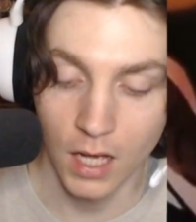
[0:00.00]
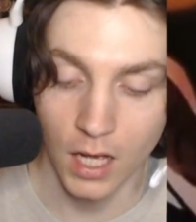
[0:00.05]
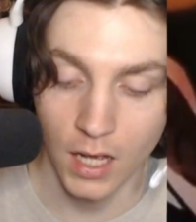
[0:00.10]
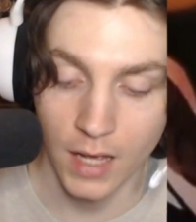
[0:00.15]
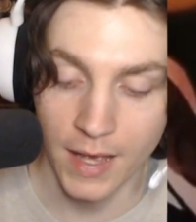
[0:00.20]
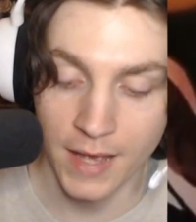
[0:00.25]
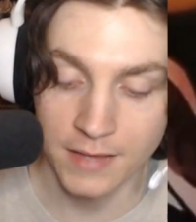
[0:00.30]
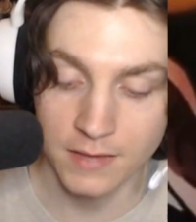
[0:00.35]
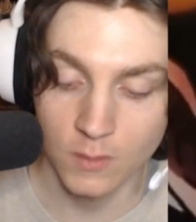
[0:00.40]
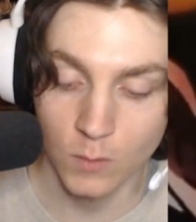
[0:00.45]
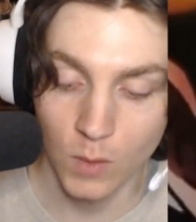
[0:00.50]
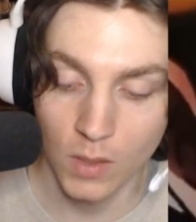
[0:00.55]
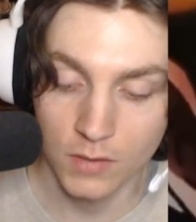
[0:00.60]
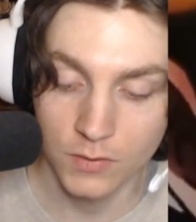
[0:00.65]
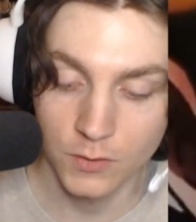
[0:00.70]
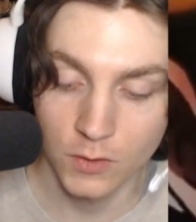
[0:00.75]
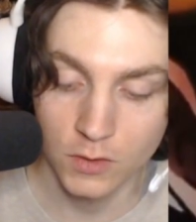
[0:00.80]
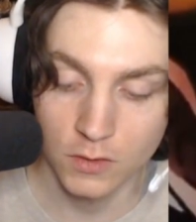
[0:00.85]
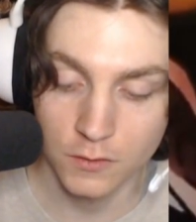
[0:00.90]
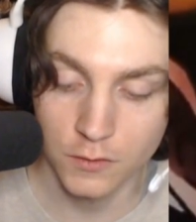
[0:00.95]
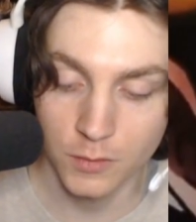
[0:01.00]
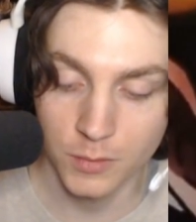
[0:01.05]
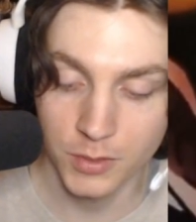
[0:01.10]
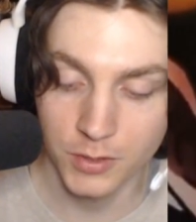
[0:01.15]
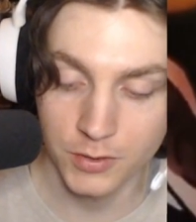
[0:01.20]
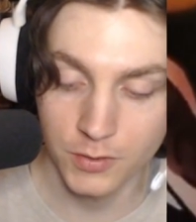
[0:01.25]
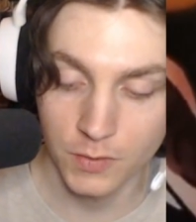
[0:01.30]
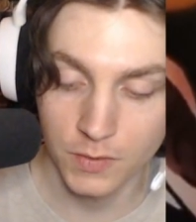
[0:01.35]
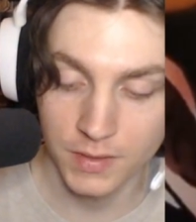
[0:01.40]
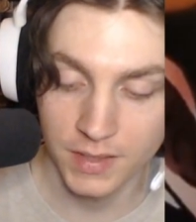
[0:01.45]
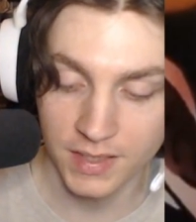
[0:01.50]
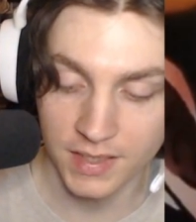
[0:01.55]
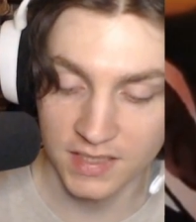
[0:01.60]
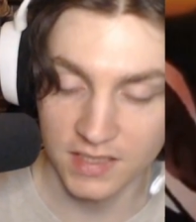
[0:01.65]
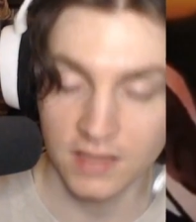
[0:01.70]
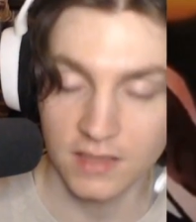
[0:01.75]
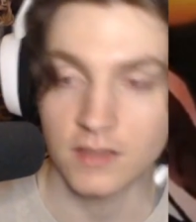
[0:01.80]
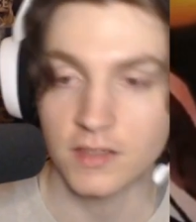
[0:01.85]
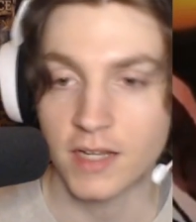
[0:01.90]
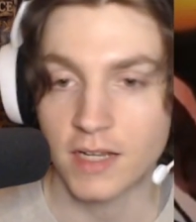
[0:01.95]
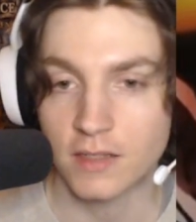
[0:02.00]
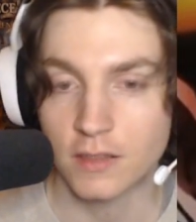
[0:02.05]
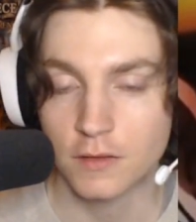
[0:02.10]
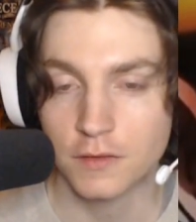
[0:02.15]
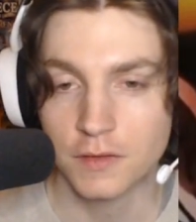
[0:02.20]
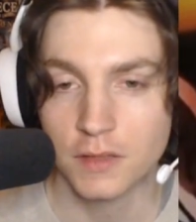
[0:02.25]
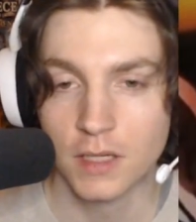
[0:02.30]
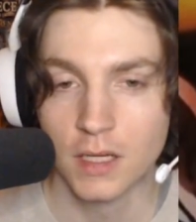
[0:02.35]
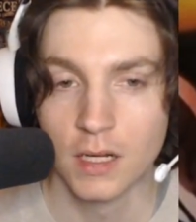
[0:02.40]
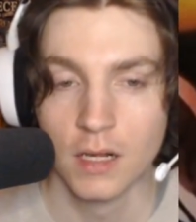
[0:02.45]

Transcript: add 1 Don from your Don deck as that's active.